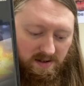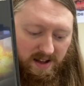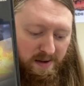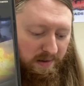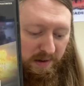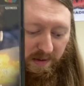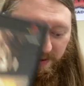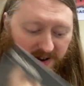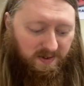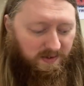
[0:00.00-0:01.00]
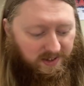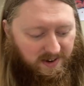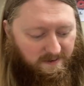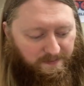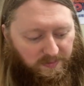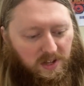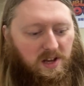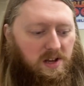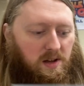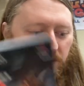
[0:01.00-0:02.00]
That one looks pretty cool too.
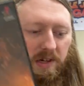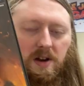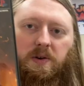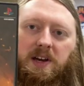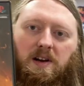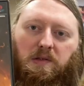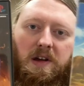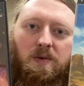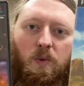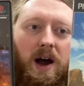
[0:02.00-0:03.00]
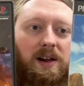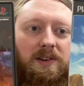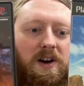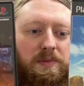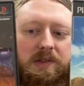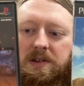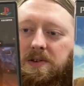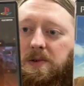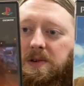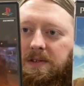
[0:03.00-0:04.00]
Xenogears and Wild Arms
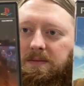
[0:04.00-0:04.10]
2.